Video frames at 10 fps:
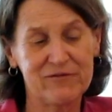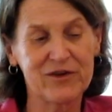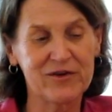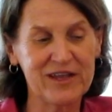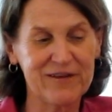
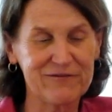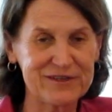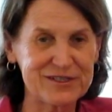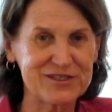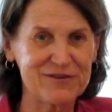Very
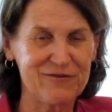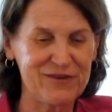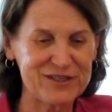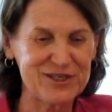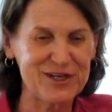
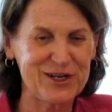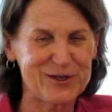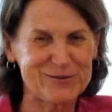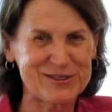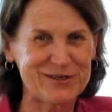efficient
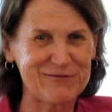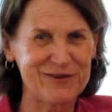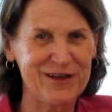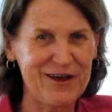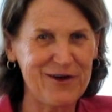use of
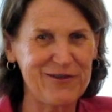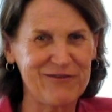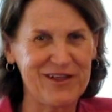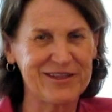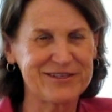
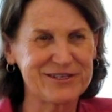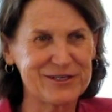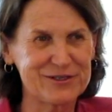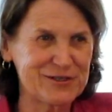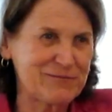
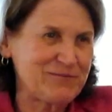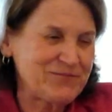volunteers.